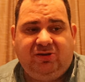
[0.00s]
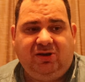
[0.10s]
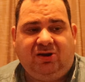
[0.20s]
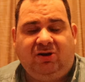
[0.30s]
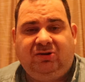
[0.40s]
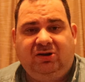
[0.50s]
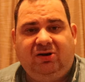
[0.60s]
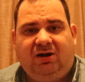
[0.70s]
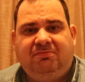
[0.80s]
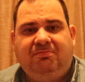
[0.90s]
you know, you're
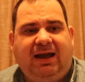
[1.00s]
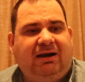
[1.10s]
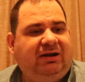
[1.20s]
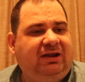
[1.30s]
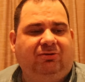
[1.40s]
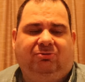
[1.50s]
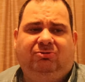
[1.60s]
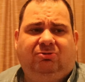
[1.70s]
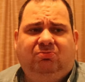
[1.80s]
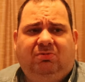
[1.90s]
not married
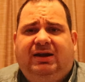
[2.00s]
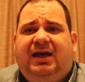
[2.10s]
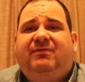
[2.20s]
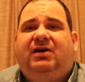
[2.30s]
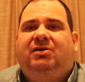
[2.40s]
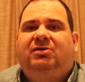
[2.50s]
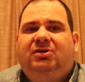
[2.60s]
or whatever,